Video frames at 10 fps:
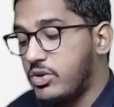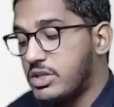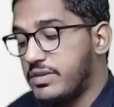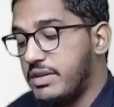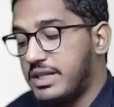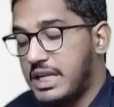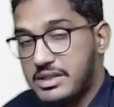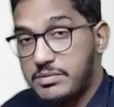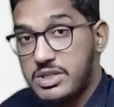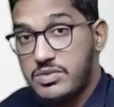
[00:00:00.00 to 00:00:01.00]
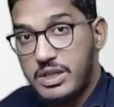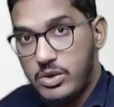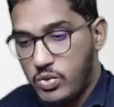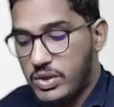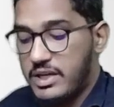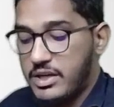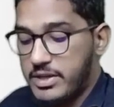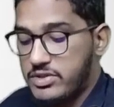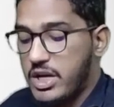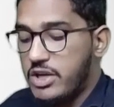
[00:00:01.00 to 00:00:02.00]
cross-verify the assumptions with the loan
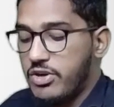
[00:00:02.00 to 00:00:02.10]
agreements.